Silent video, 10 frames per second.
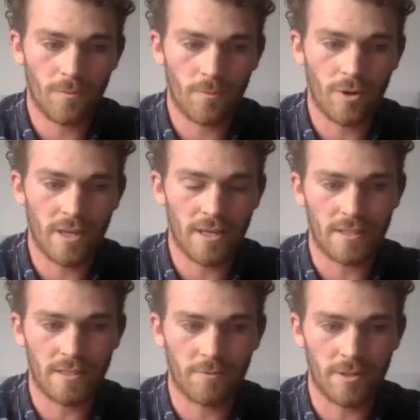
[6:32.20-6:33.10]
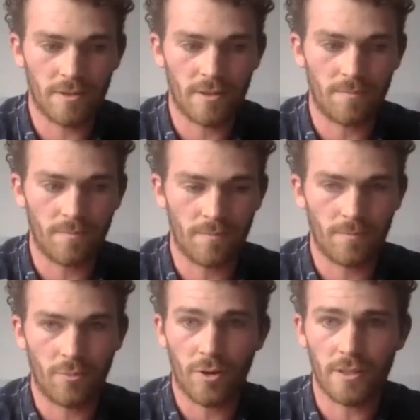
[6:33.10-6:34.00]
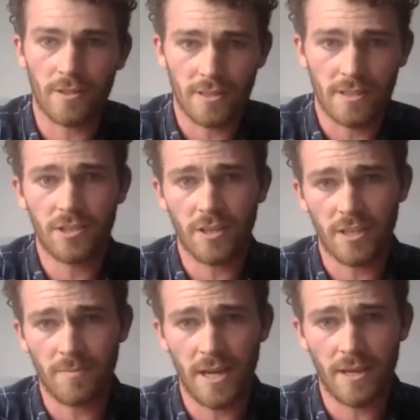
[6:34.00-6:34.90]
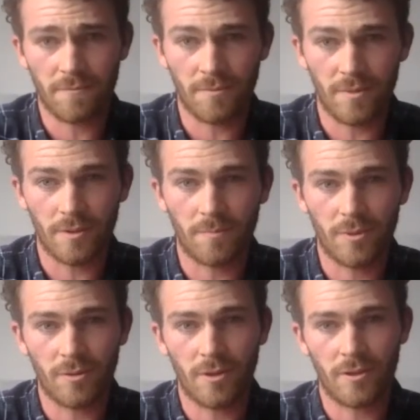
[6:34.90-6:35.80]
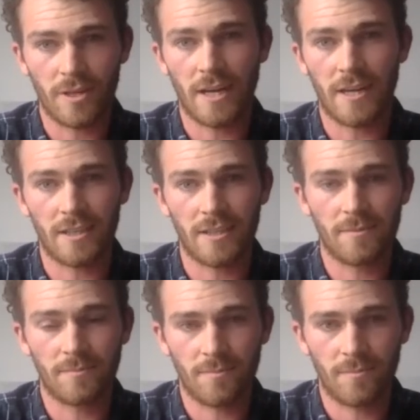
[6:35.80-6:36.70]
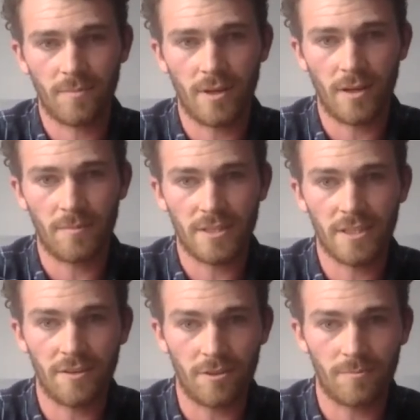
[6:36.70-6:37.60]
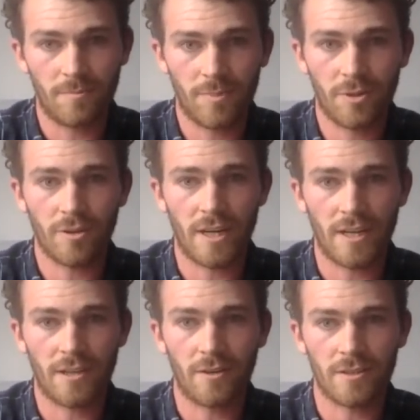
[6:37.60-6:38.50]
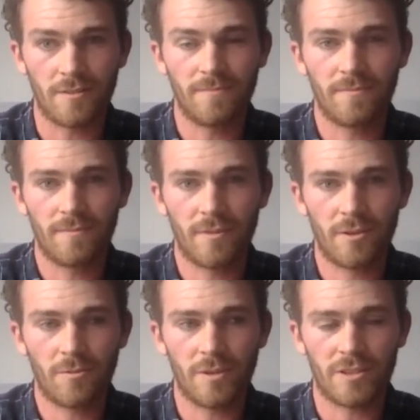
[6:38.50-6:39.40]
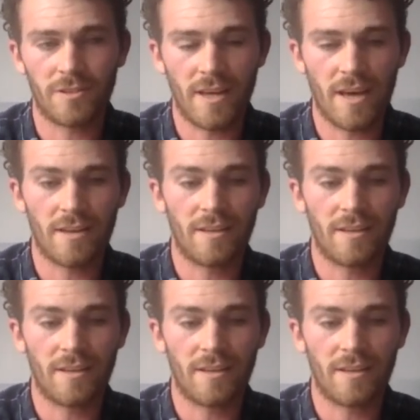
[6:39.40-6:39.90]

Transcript: it is the t-shirt is made from a purely organic material, pure organic cotton, which then